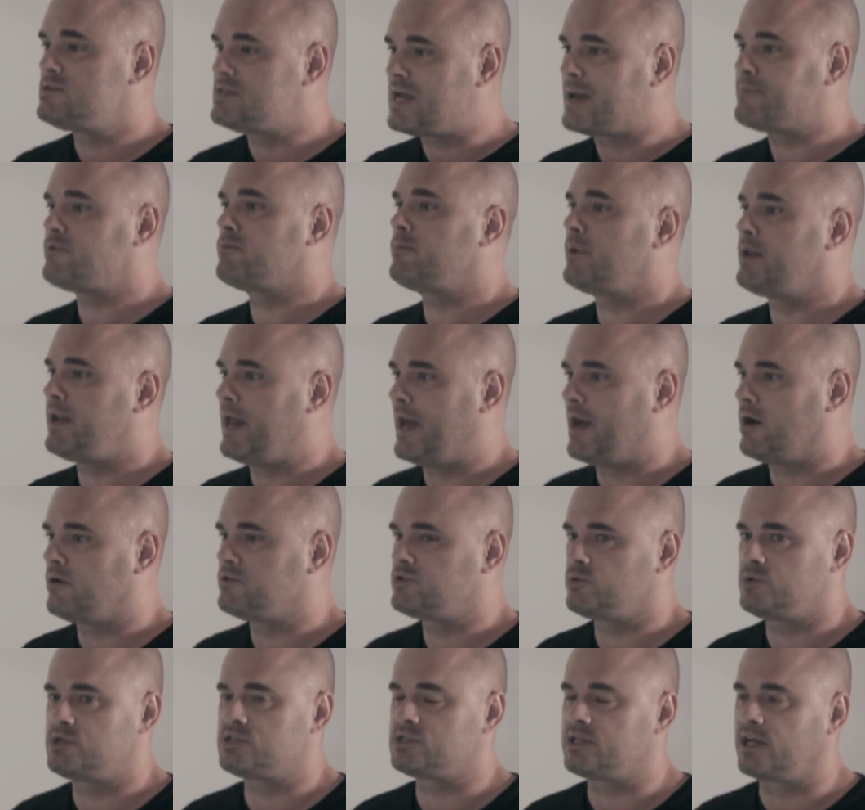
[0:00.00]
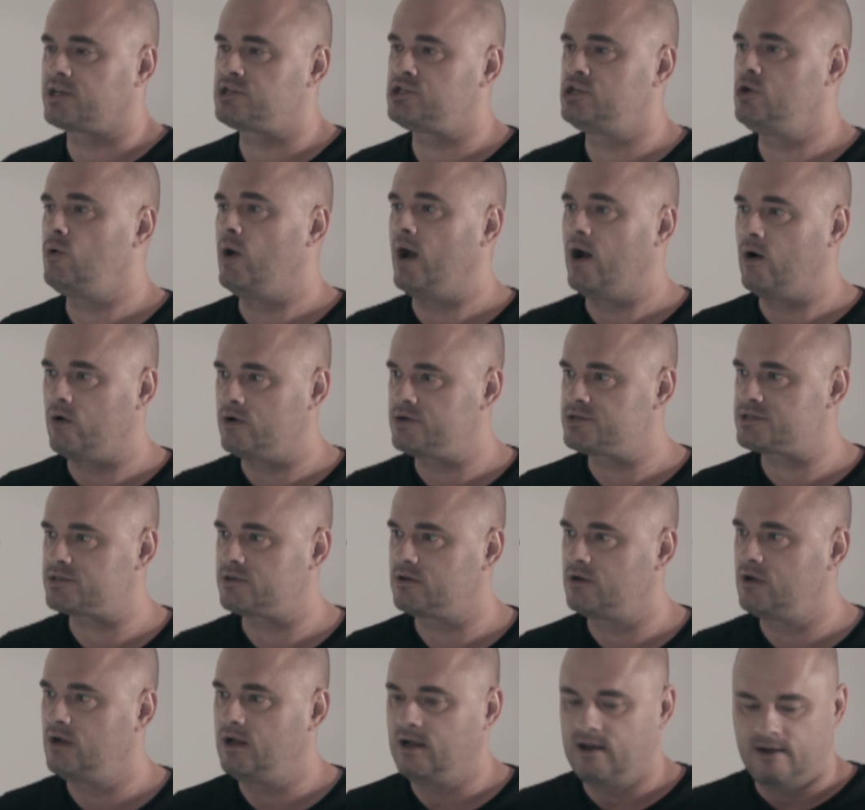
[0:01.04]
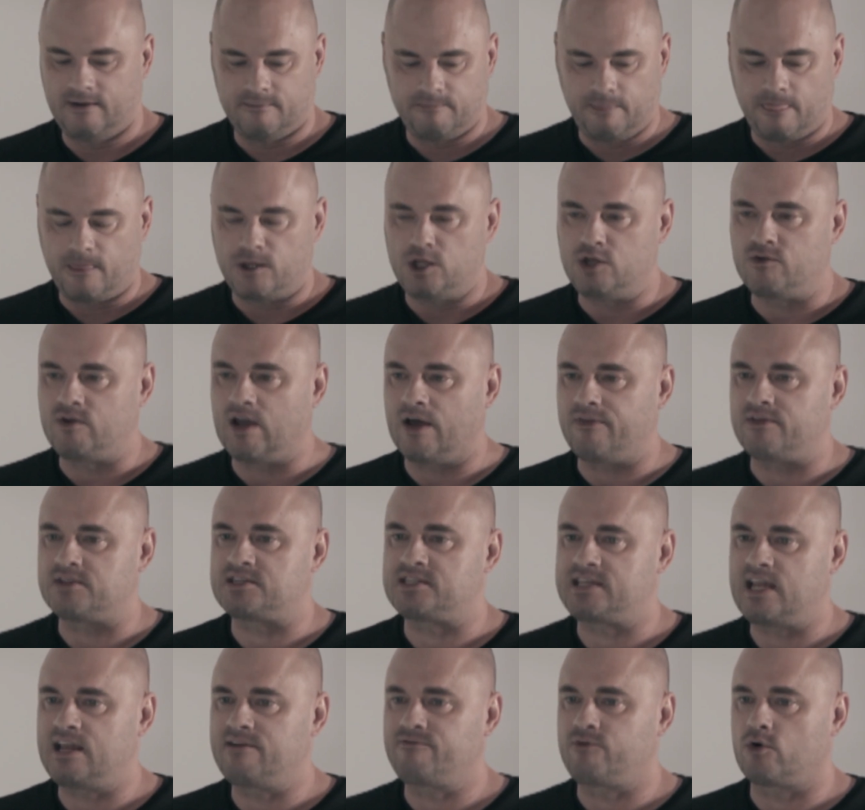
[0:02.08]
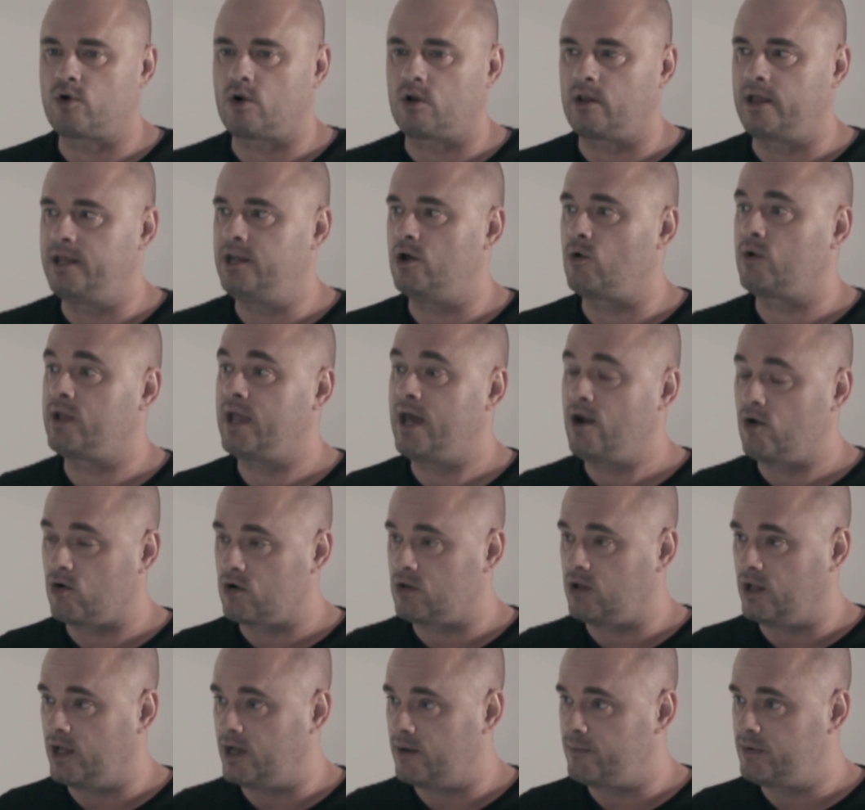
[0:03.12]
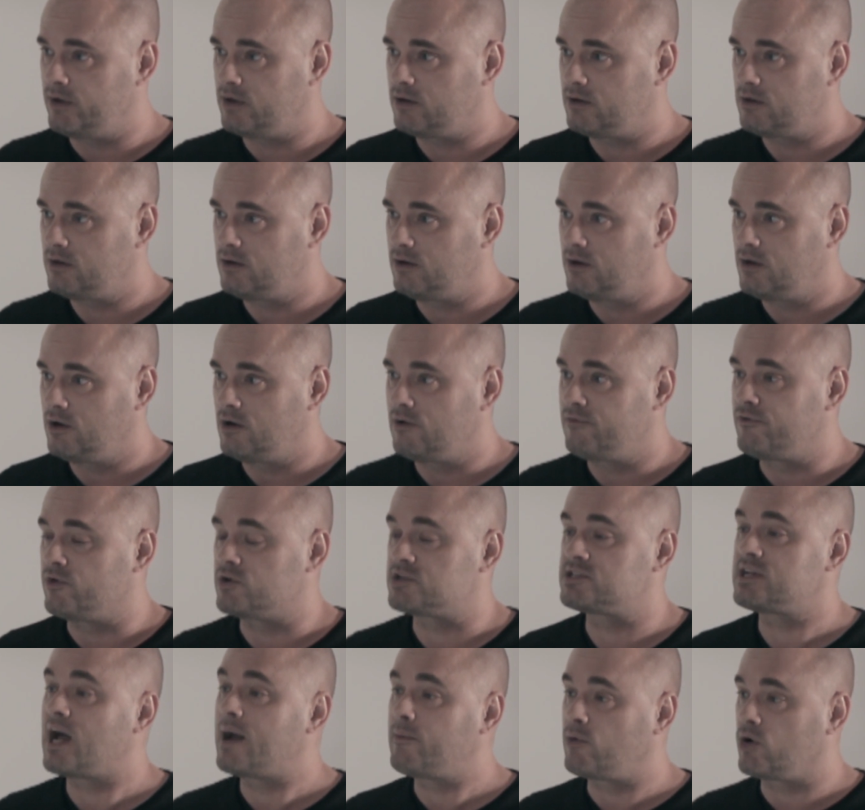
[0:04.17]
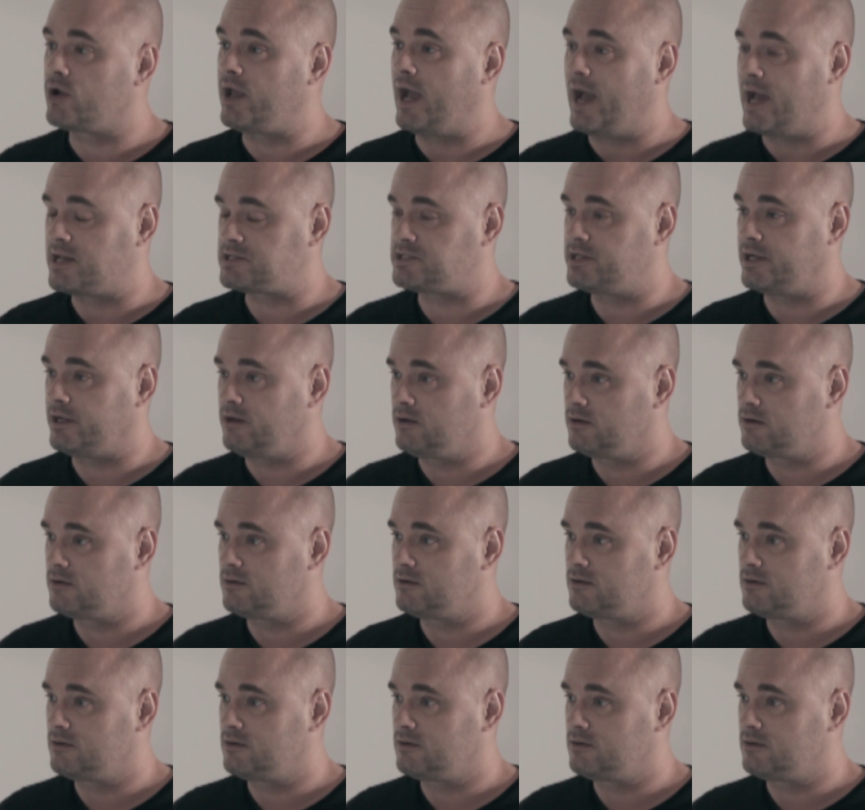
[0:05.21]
Tampa Bay Downs, which is like 2 hours. You've got the Sanford Orlando Kennel Club for simulcasting.